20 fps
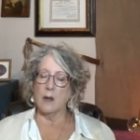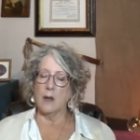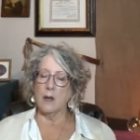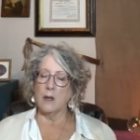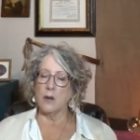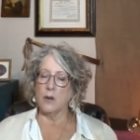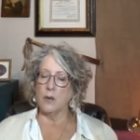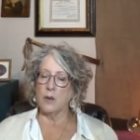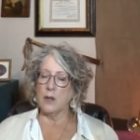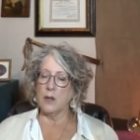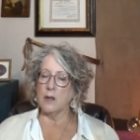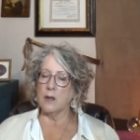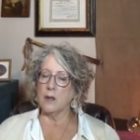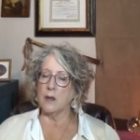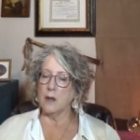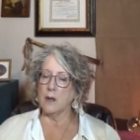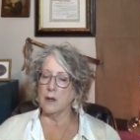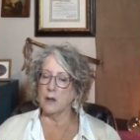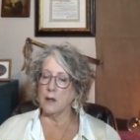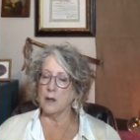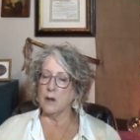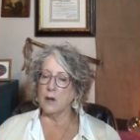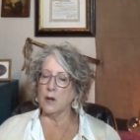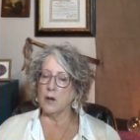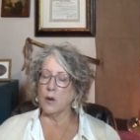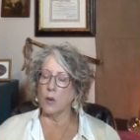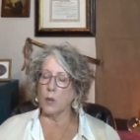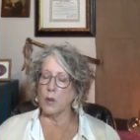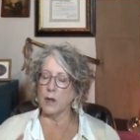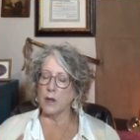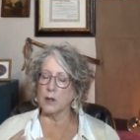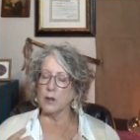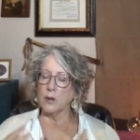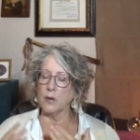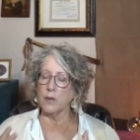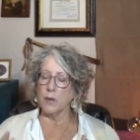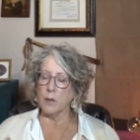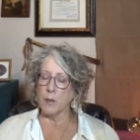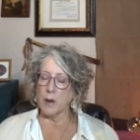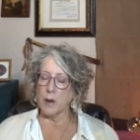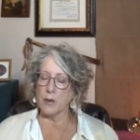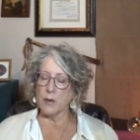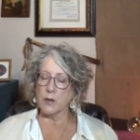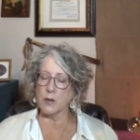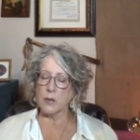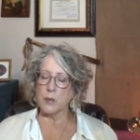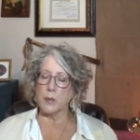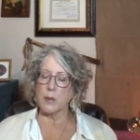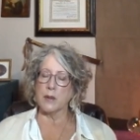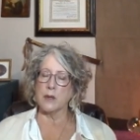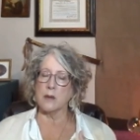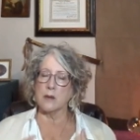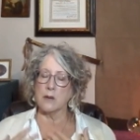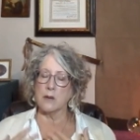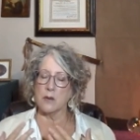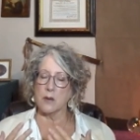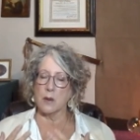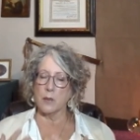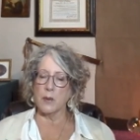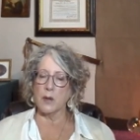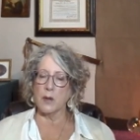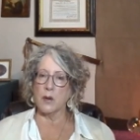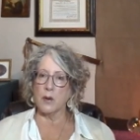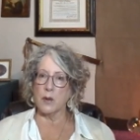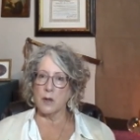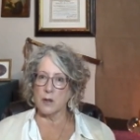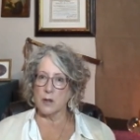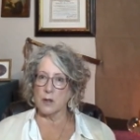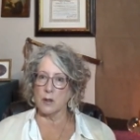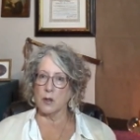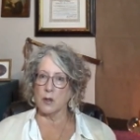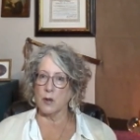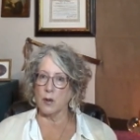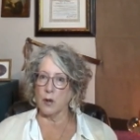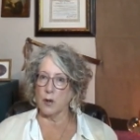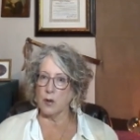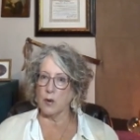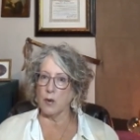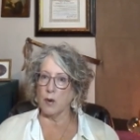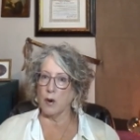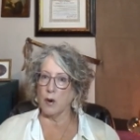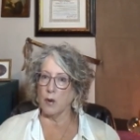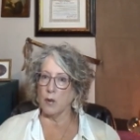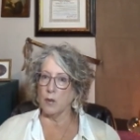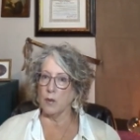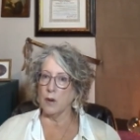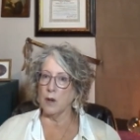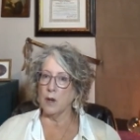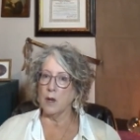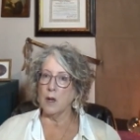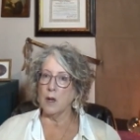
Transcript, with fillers: And you need, you know, we can learn from others, but this is something you need to learn on your own.